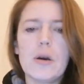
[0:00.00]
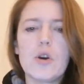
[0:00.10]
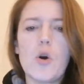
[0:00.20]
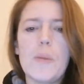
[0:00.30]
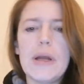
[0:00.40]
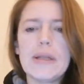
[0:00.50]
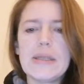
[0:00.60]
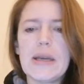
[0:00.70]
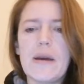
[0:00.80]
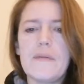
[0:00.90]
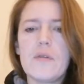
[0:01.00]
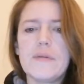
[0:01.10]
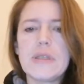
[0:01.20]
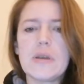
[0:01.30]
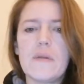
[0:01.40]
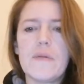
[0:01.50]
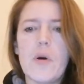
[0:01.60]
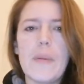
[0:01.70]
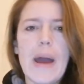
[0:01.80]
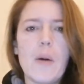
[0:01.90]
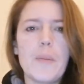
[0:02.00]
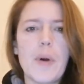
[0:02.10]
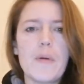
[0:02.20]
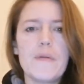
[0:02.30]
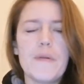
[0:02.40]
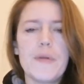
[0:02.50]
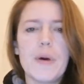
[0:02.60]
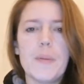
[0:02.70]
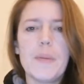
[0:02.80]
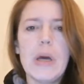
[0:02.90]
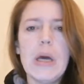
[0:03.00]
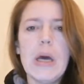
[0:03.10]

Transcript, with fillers: a cobbling together of stuff about both of them.